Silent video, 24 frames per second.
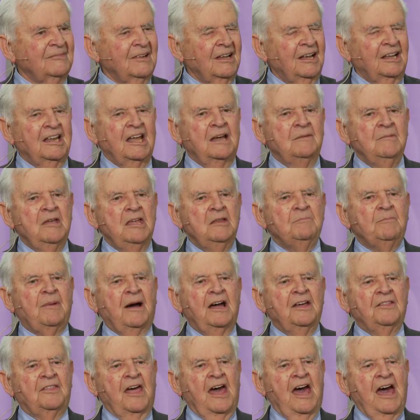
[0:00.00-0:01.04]
And I mean
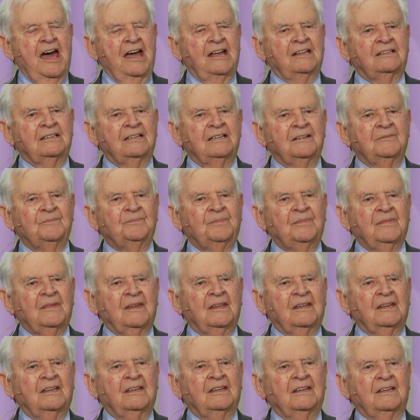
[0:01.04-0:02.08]
by that,
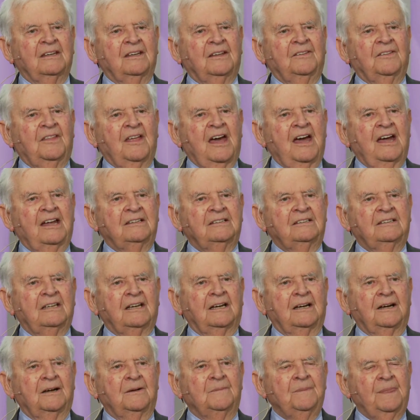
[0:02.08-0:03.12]
that
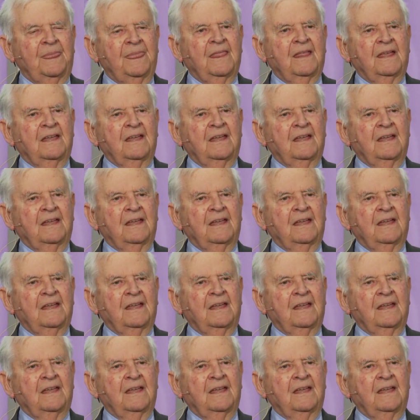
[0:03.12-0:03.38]
um,